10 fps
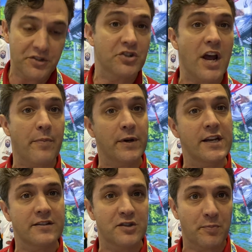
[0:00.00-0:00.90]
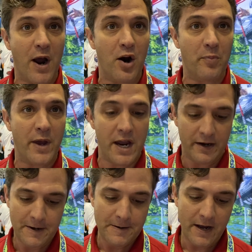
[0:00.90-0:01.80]
It's a Japanese inspired bait.
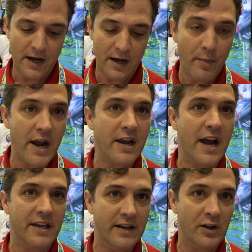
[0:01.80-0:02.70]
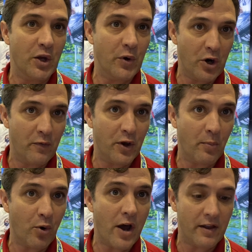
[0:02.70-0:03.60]
Mike Iaconelli went over there
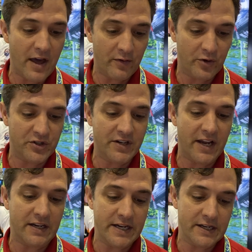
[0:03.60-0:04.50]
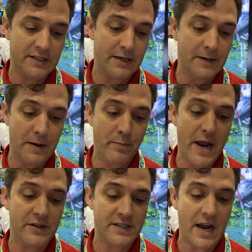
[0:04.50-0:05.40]
and brought a lot of those techniques and
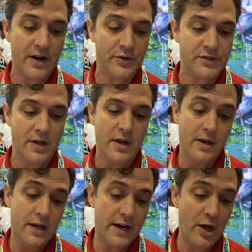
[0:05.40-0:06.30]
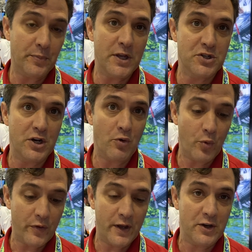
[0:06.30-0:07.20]
bait styles and helped engineer
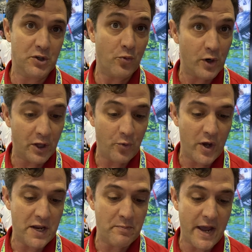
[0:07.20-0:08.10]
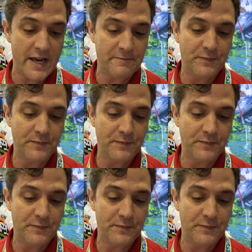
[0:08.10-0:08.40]
what we think is a really winning bait.